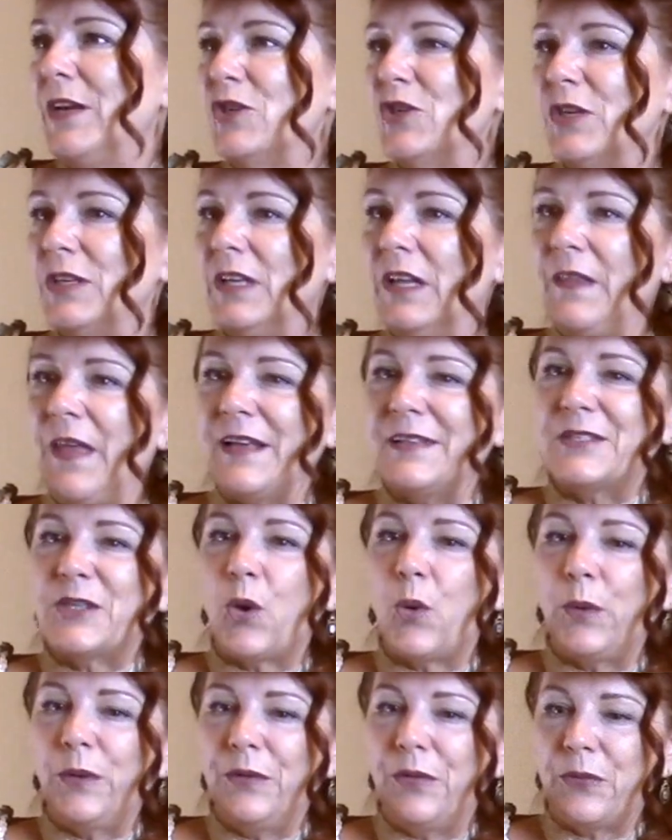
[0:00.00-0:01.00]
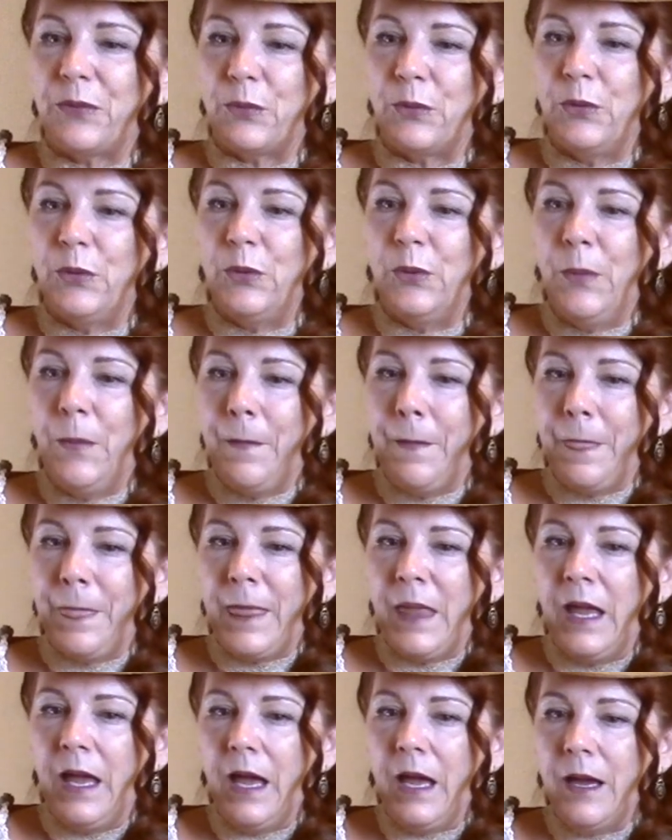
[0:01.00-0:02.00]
information, and that's going through